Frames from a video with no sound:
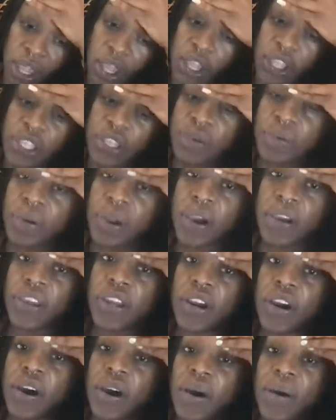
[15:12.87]

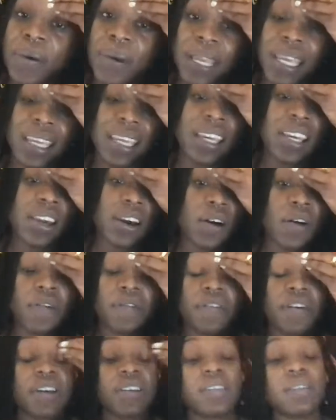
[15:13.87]
your own ego
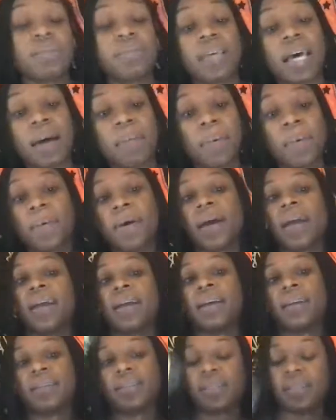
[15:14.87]
feels some type of way
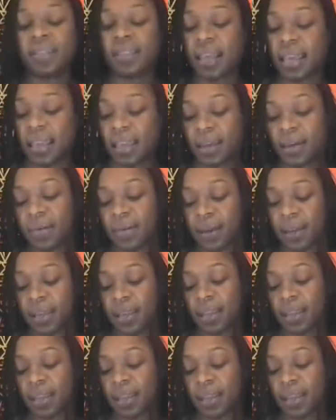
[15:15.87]
because it's like, what